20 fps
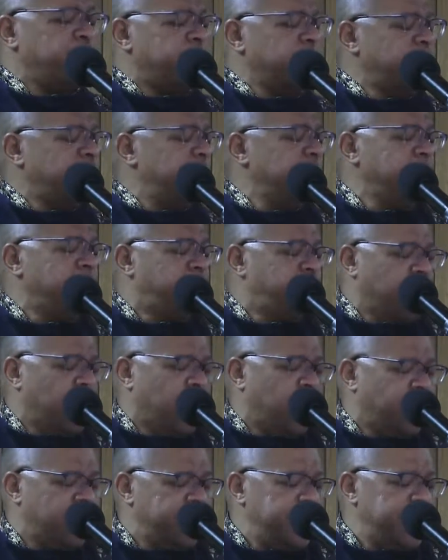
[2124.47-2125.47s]
we can be
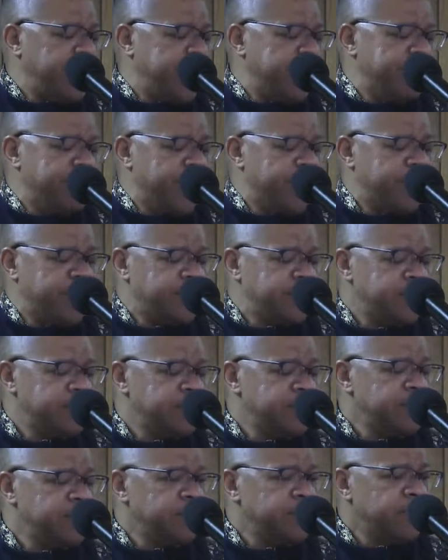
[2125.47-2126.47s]
brought. Amen?
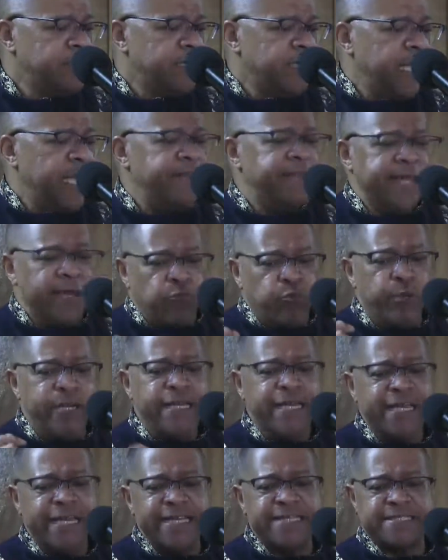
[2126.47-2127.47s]
Mm-hmm. And that
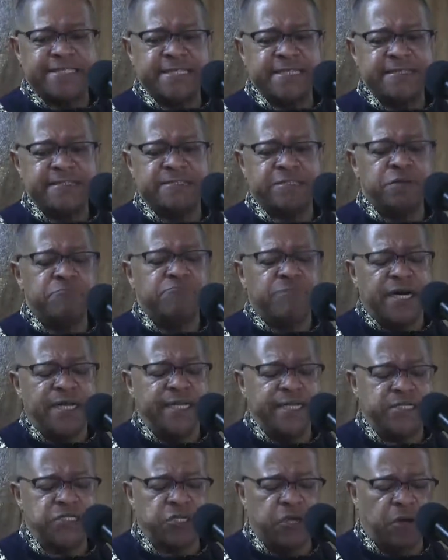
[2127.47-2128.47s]
we listen to
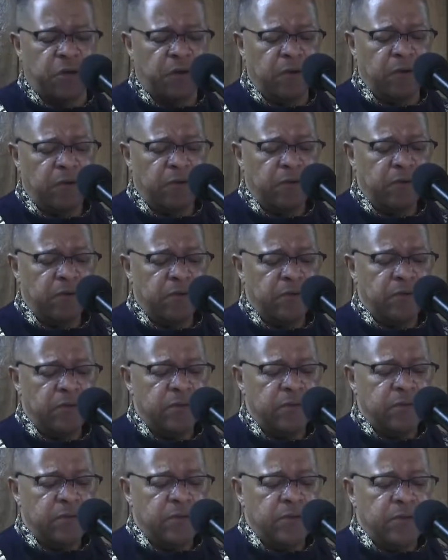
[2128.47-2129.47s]
money talk. All
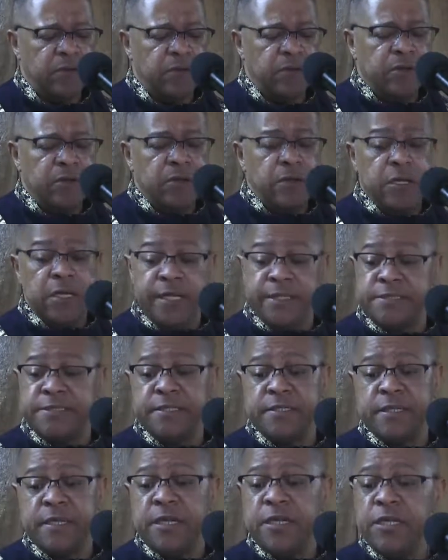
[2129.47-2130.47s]
right.
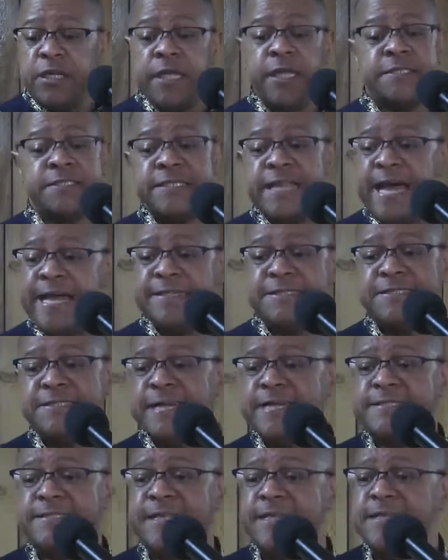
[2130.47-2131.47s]
Listen, it's not
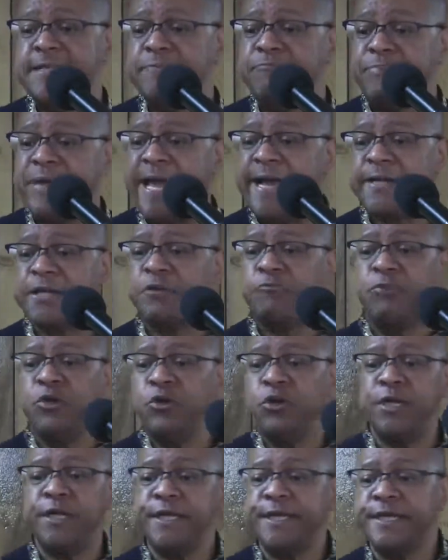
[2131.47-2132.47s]
just in the black
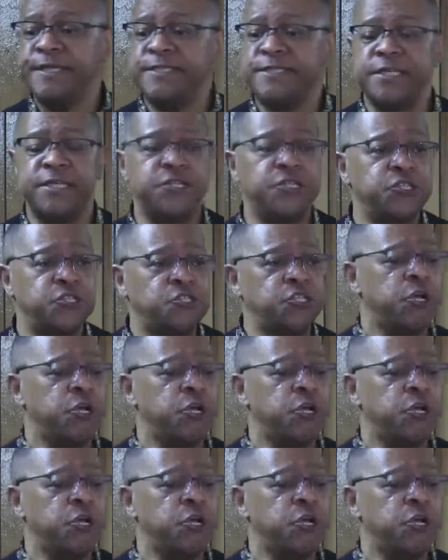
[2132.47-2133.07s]
community, it's in the